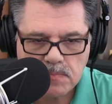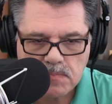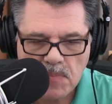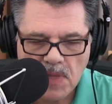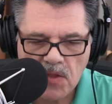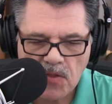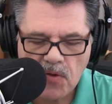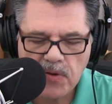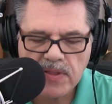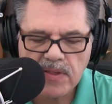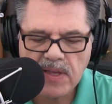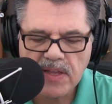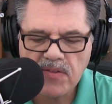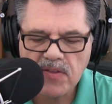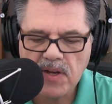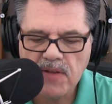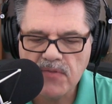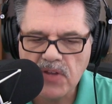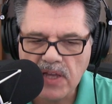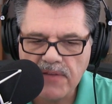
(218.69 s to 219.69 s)
So it's
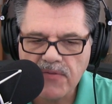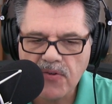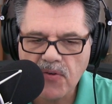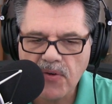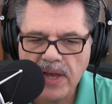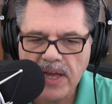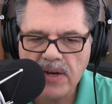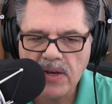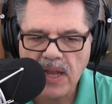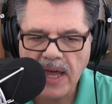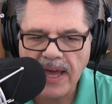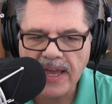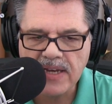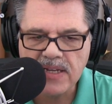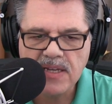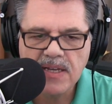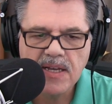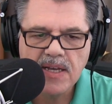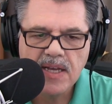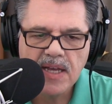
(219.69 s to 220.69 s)
sensitive to infrared light
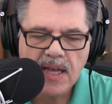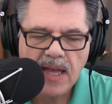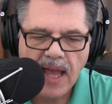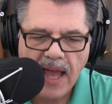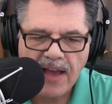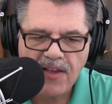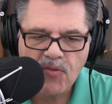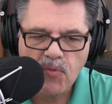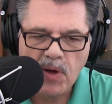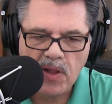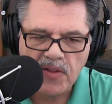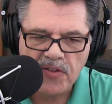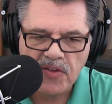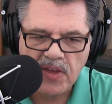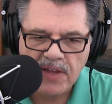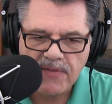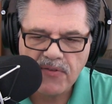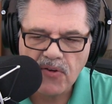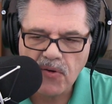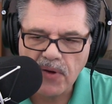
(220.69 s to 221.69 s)
as well as
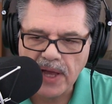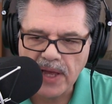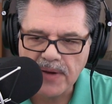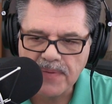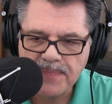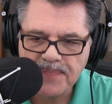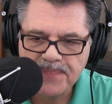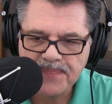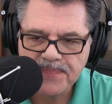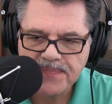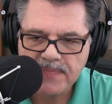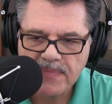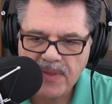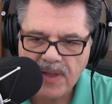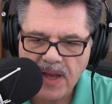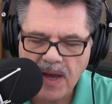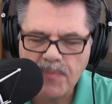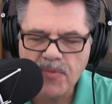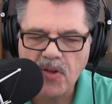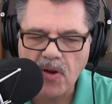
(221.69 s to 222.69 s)
infrared.
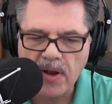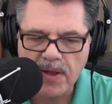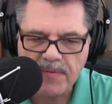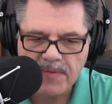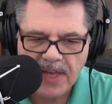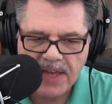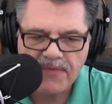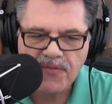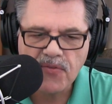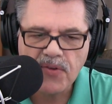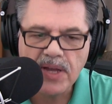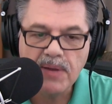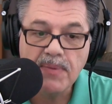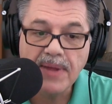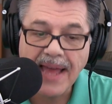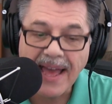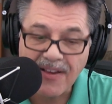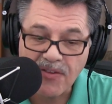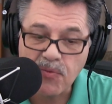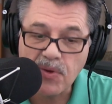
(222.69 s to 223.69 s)
I'm sorry, infrared
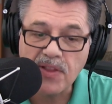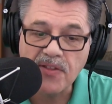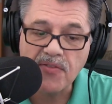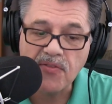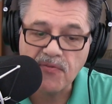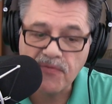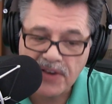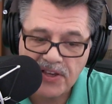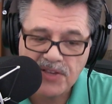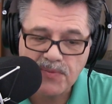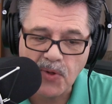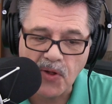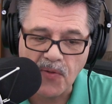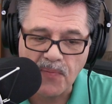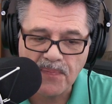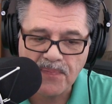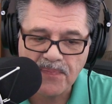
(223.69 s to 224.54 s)
as well as visible.